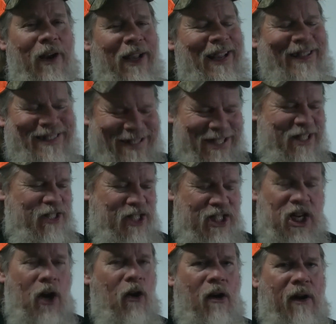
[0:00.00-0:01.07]
it's just
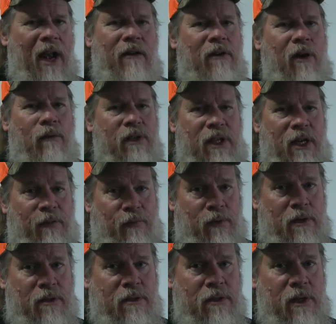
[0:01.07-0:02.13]
urine. They don't know the
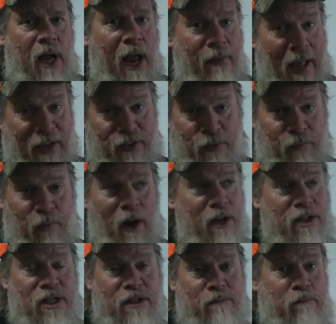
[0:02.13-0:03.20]
difference. And that's the
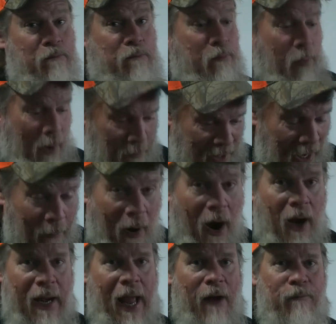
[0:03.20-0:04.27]
freshest, come
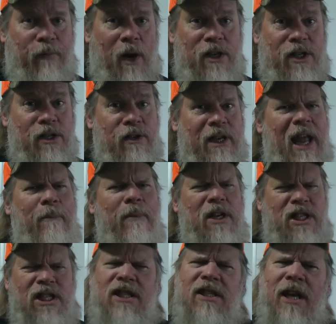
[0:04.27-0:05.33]
on, how fresh can you get, but
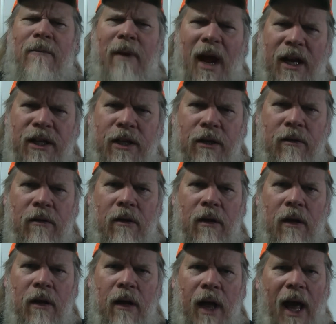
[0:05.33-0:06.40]
just come out of you.
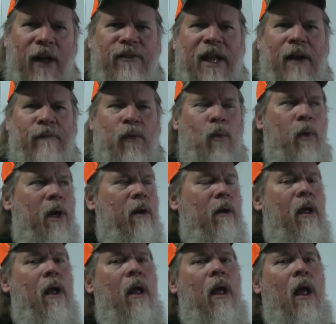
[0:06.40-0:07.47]
How's that for weird?
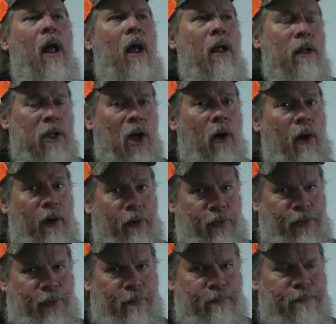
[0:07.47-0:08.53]
Lures.